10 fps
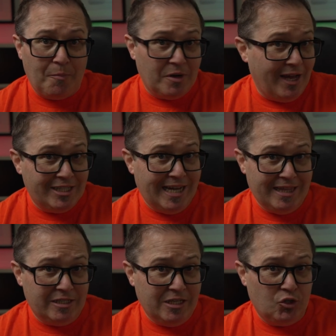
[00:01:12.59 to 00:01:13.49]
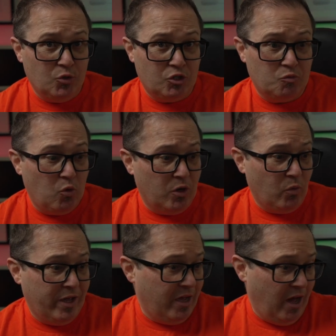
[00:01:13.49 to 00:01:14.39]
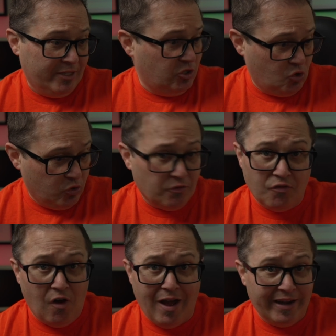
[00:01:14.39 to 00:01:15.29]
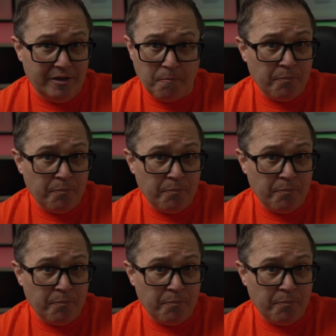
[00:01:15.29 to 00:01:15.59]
and I actually had this issue this morning where I just couldn't find